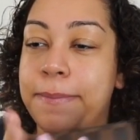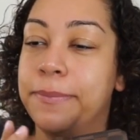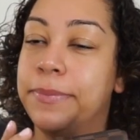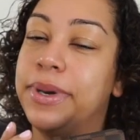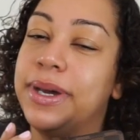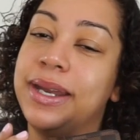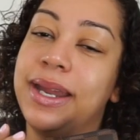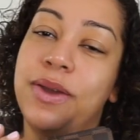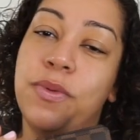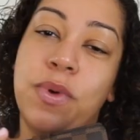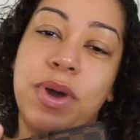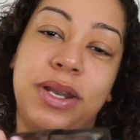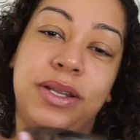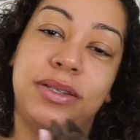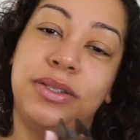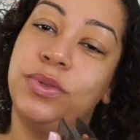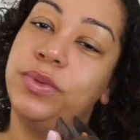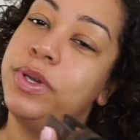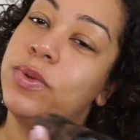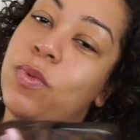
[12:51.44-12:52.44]
but I want a
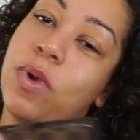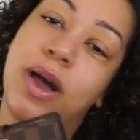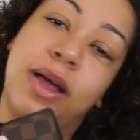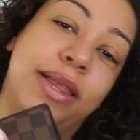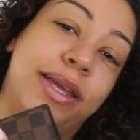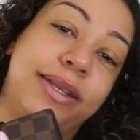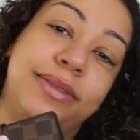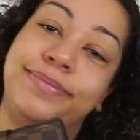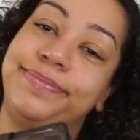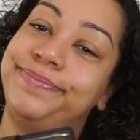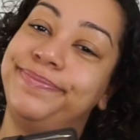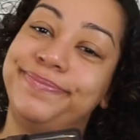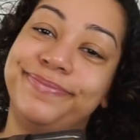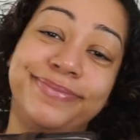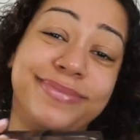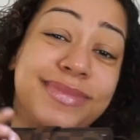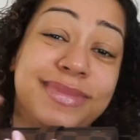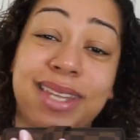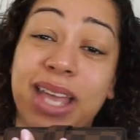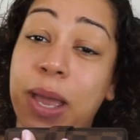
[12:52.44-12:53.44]
Louis wallet.
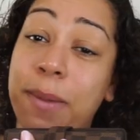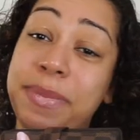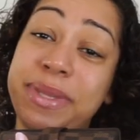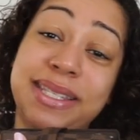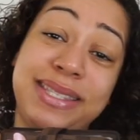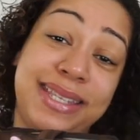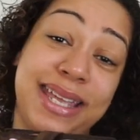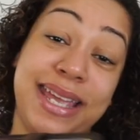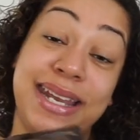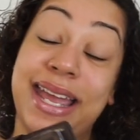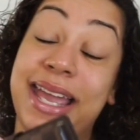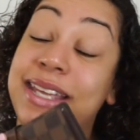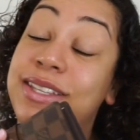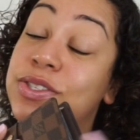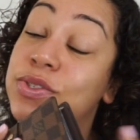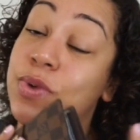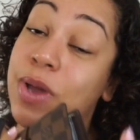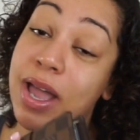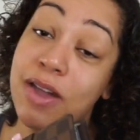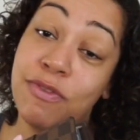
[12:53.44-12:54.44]
I'm insane. I
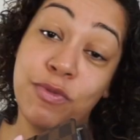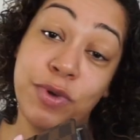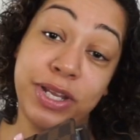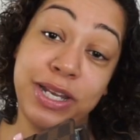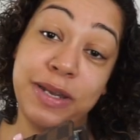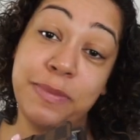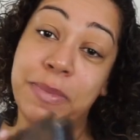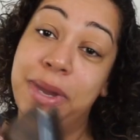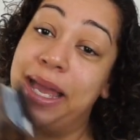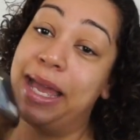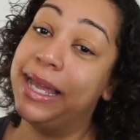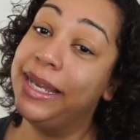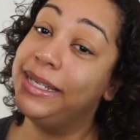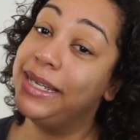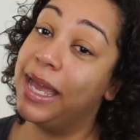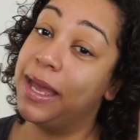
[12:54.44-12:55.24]
do have one in mind.